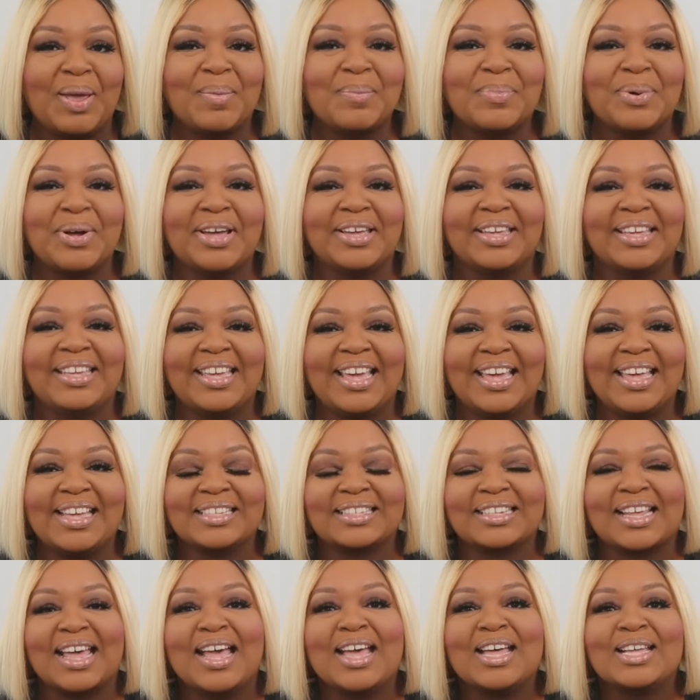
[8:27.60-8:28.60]
But
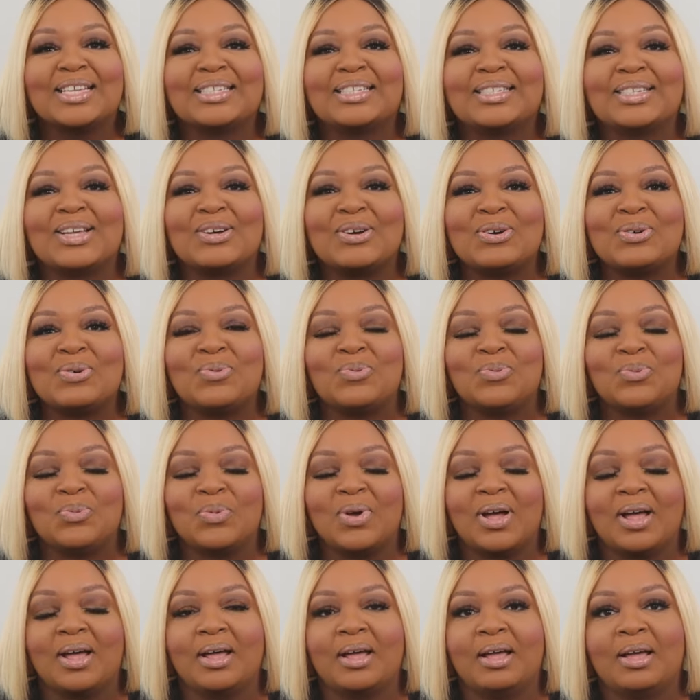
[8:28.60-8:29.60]
yes, so
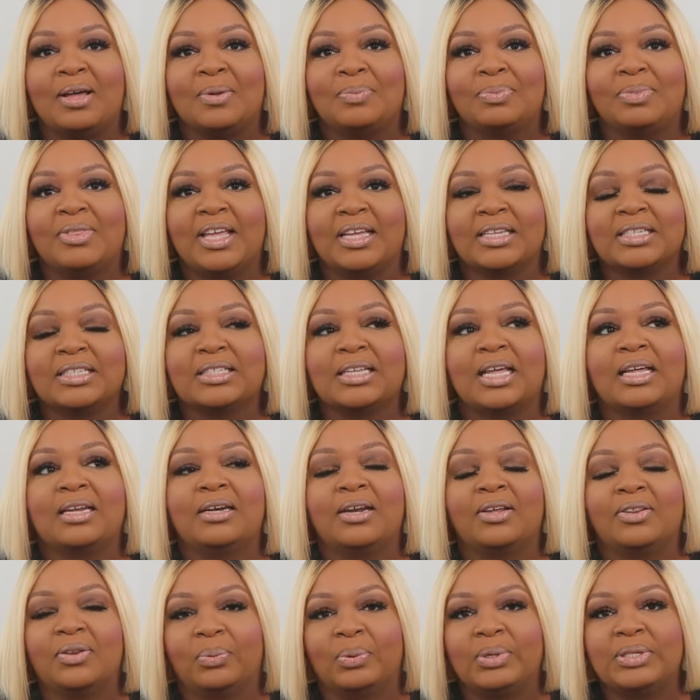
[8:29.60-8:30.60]
that's
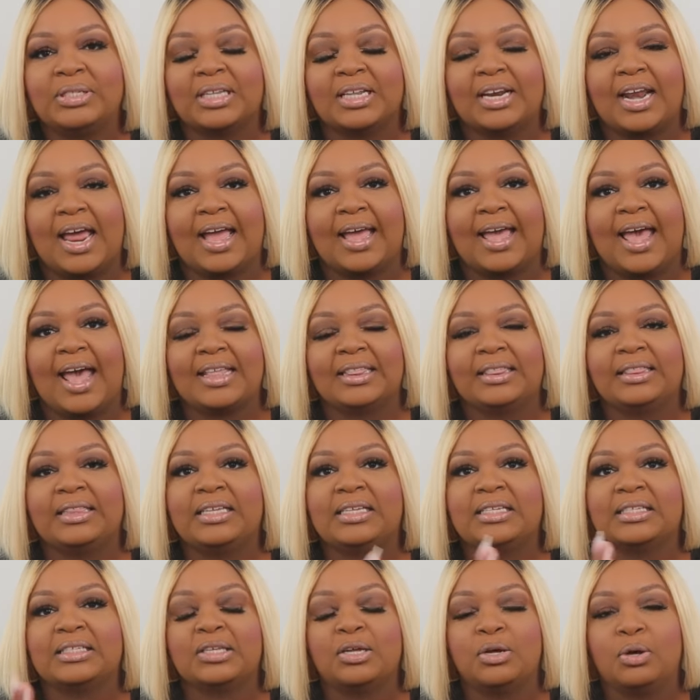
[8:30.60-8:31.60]
another reason that I got
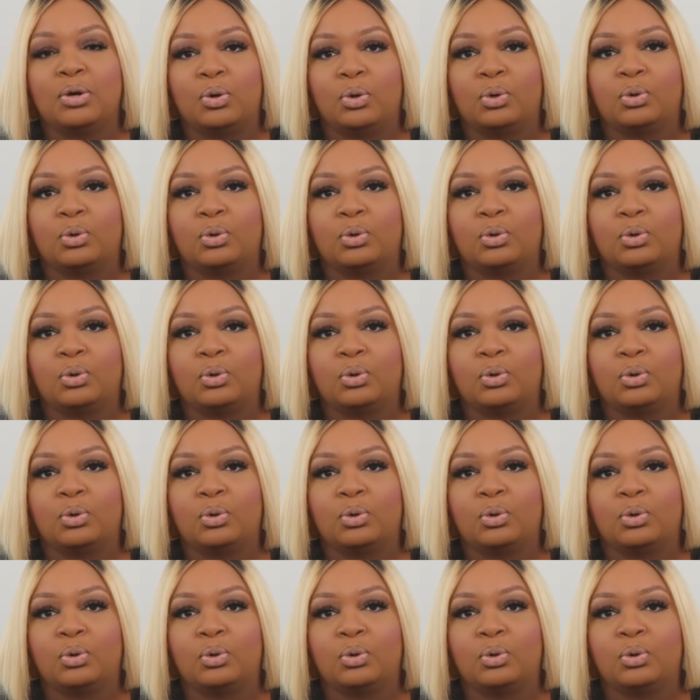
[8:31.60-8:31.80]
this